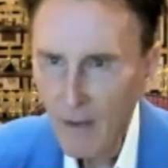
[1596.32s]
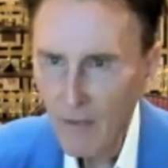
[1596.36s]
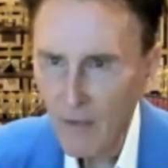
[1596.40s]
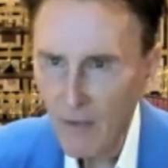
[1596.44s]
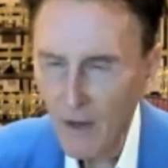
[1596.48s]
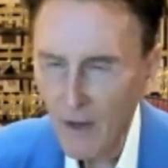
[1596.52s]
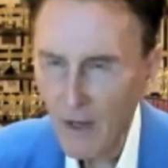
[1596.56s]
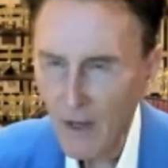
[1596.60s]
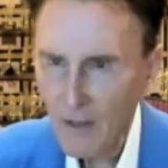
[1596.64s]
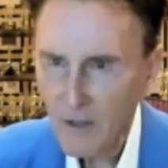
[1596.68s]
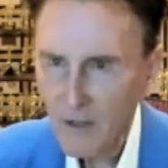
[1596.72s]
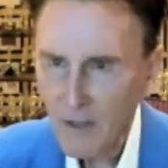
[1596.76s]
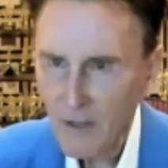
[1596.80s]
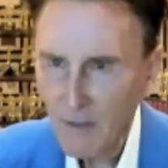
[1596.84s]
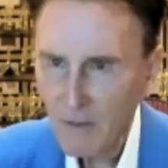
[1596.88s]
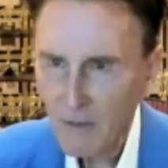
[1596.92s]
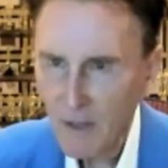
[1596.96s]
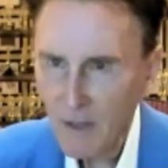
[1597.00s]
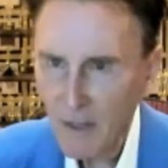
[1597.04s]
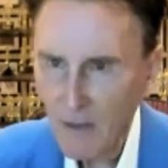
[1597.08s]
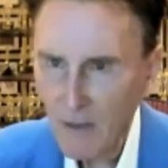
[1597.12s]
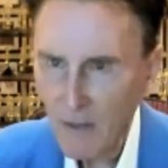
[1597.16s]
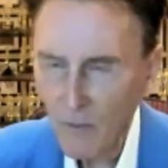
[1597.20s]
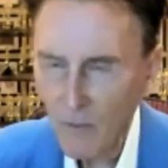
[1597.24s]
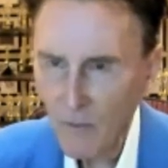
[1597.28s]
Think of
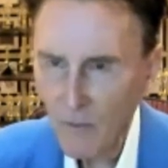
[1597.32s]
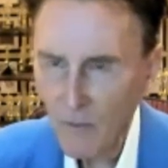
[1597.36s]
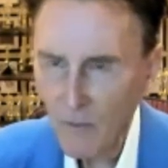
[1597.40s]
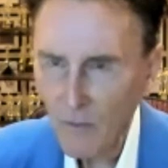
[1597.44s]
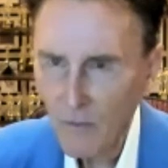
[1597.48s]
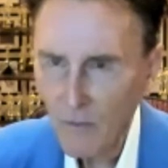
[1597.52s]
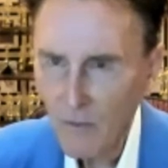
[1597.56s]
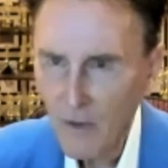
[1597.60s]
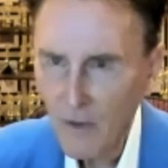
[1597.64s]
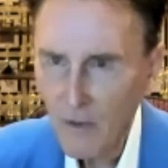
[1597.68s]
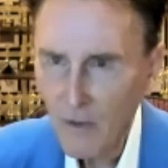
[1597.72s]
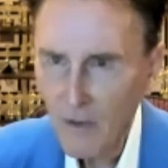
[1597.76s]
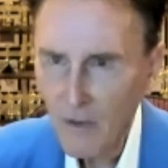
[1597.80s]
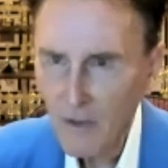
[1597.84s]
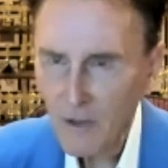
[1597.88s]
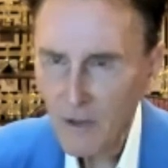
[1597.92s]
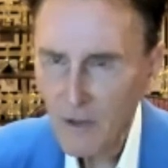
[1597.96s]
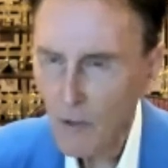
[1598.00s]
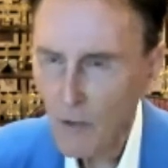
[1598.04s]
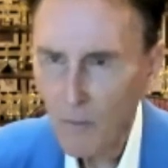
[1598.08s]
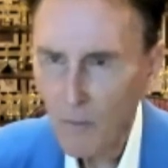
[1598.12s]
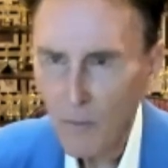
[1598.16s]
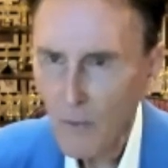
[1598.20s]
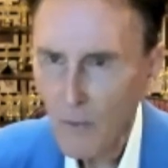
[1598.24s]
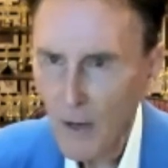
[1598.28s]
something that
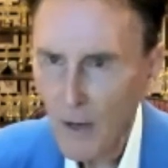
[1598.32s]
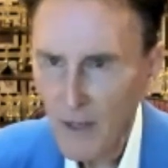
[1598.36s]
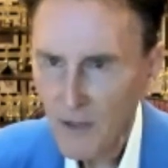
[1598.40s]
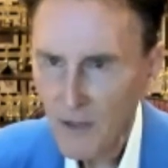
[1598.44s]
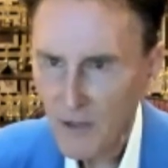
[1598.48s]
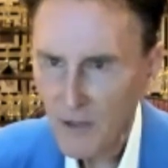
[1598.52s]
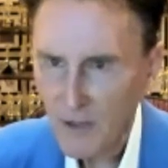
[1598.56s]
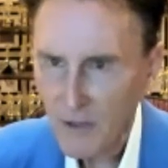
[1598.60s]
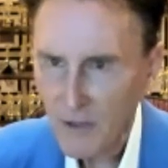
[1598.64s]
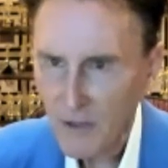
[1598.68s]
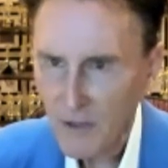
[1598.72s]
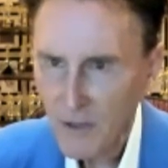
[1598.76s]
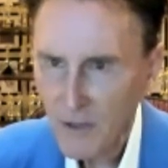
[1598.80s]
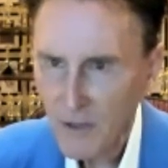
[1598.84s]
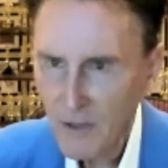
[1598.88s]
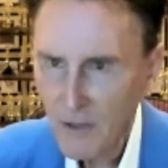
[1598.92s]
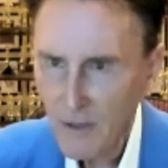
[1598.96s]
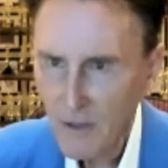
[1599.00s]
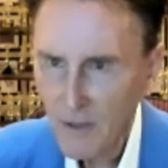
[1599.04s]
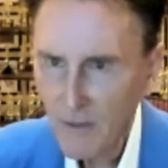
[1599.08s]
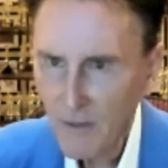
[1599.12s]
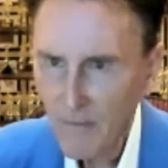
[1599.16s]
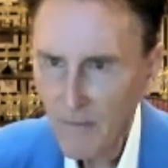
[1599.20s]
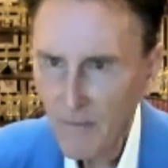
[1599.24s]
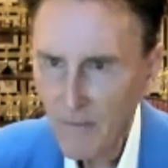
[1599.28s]
so precious,
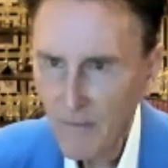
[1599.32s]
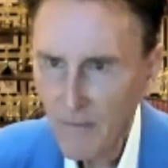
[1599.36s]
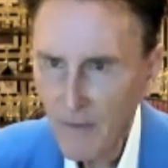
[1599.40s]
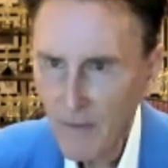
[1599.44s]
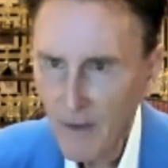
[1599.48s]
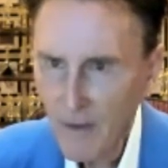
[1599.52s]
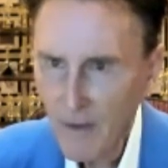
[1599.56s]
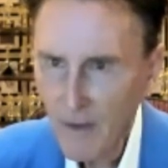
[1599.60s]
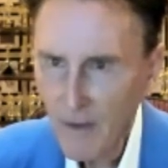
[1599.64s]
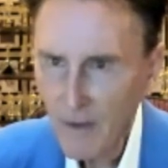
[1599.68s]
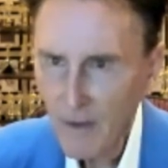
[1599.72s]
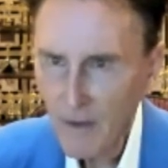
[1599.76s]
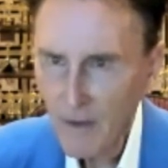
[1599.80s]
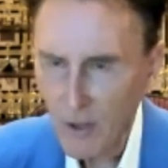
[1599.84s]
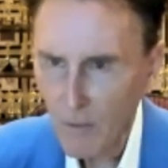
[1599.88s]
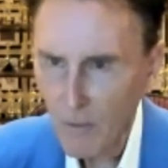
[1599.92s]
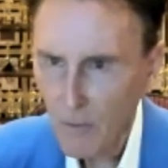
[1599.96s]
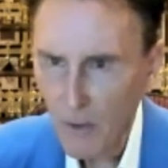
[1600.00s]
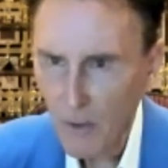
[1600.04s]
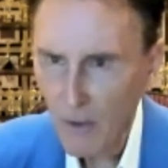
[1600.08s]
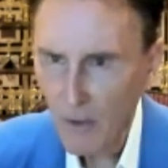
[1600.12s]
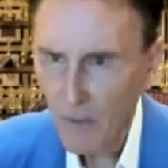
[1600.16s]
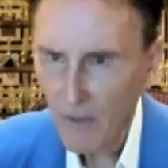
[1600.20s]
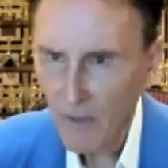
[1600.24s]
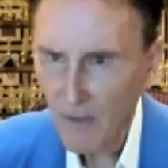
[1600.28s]
so
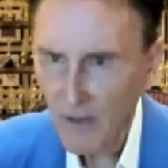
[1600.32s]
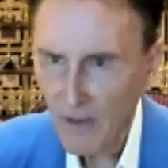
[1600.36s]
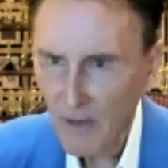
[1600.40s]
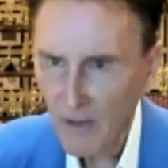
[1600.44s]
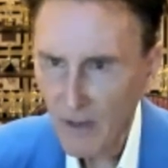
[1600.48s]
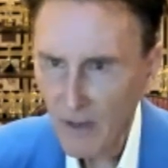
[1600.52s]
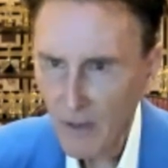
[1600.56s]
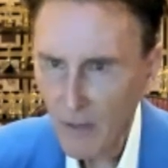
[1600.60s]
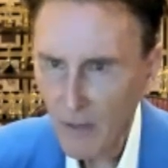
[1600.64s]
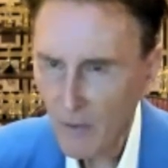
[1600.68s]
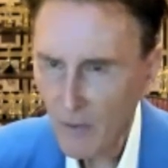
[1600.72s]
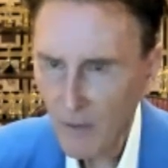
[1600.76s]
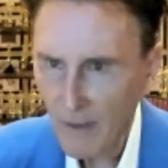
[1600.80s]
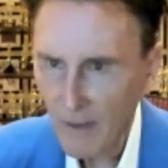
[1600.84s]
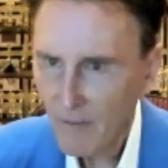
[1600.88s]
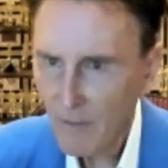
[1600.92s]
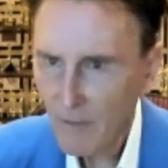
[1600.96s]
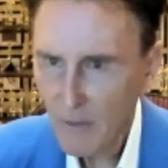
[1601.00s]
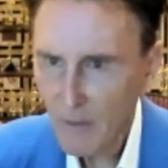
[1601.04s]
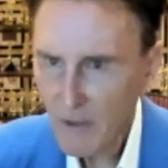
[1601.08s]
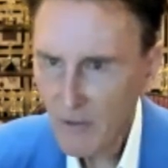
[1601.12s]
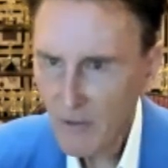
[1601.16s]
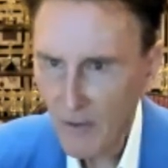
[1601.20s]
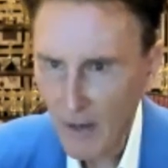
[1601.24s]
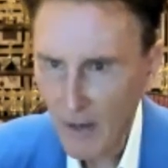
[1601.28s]
perfect that it will never
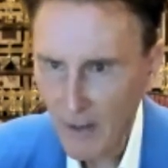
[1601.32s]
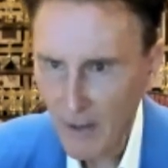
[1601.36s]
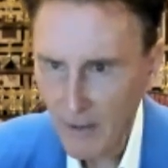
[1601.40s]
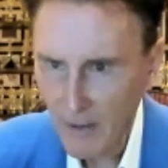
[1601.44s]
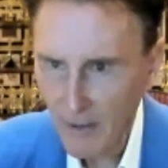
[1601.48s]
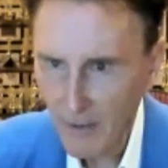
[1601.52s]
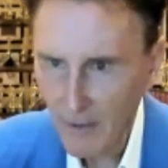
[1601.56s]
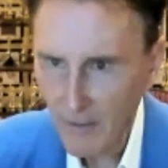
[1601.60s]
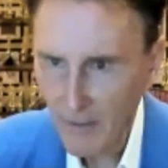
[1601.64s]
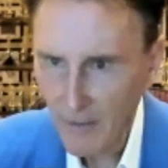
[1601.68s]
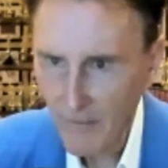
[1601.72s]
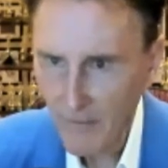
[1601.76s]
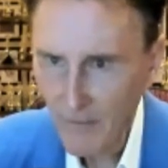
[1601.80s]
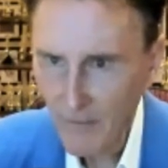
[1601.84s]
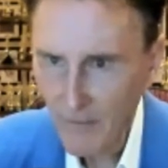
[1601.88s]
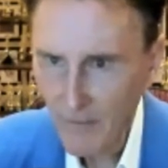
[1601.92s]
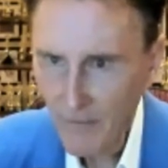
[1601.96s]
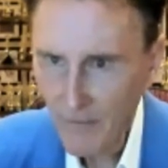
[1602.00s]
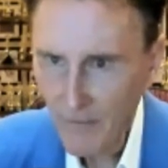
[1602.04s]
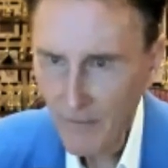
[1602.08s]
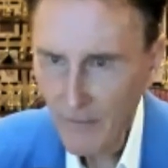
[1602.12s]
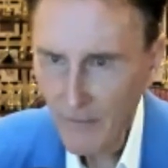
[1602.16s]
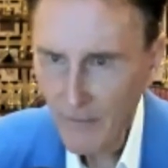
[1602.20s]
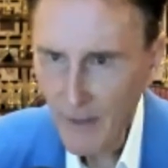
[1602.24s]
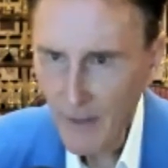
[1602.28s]
betray you.
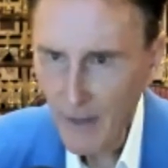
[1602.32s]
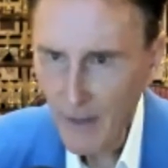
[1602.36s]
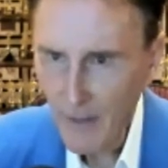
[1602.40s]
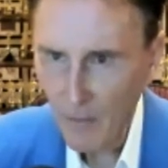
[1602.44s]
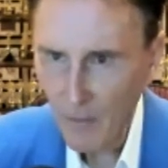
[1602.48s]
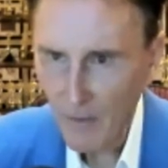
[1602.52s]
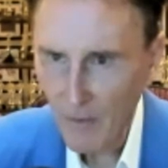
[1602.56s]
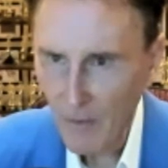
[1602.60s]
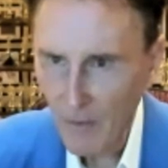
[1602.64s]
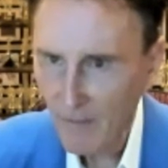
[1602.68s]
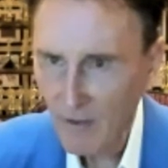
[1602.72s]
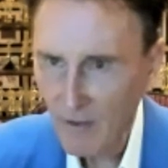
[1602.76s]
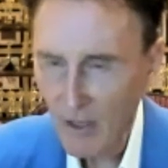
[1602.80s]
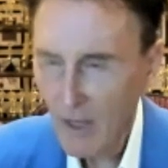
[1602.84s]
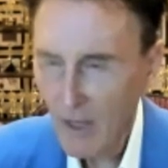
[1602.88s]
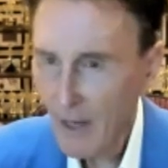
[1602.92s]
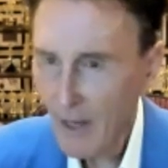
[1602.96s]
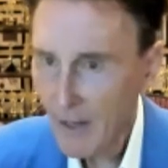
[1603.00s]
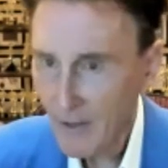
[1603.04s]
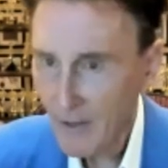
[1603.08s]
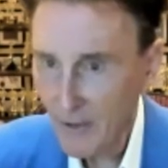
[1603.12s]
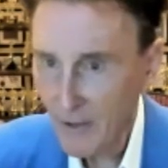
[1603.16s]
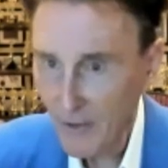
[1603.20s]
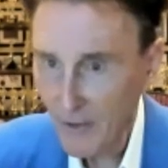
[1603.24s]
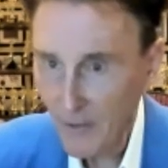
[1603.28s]
It will never
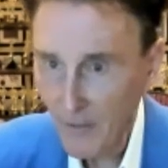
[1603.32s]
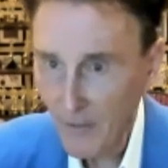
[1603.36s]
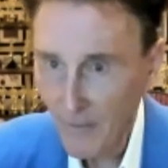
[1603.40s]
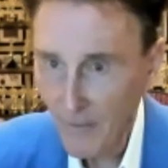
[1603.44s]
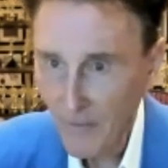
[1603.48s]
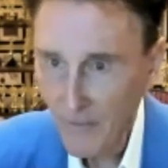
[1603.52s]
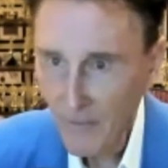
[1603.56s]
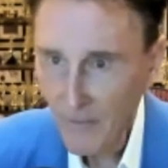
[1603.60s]
lie to you.